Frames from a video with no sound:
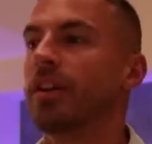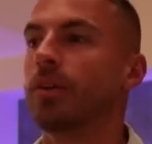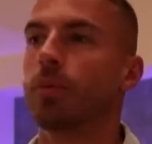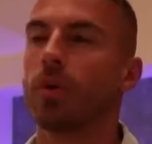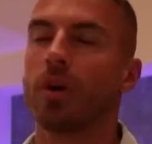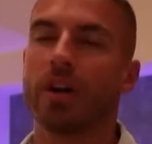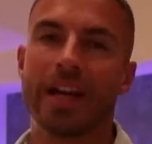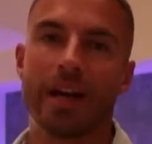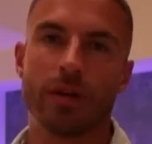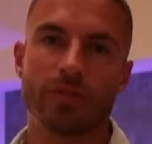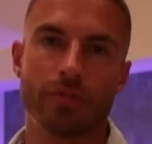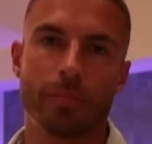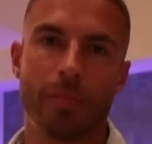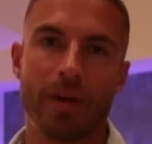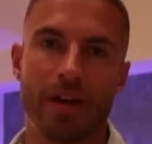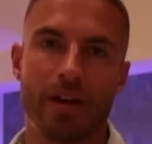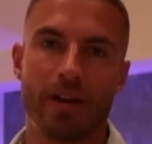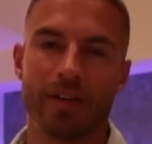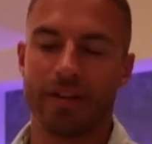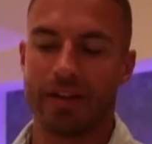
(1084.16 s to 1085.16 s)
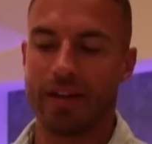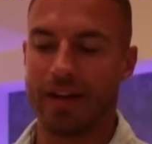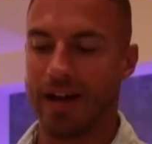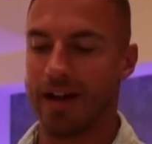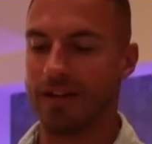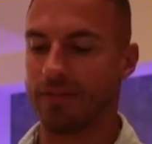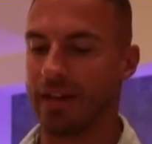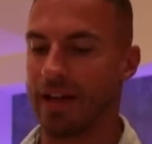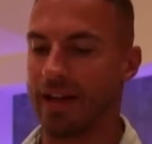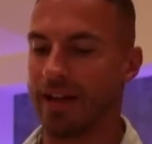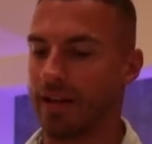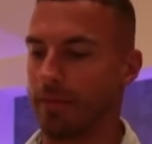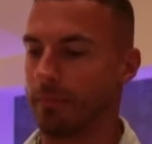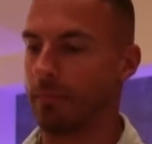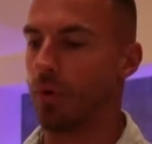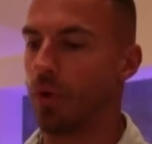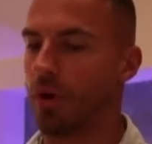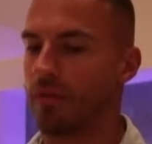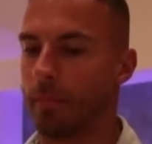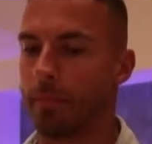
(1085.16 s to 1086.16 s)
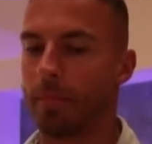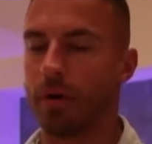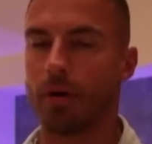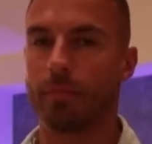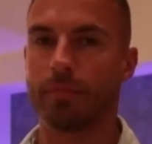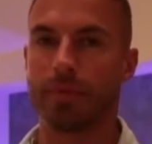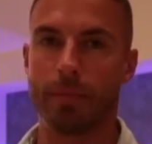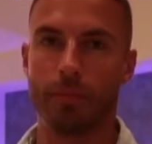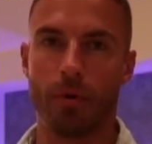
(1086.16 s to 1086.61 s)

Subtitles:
your workouts are better, you have like more of a pump,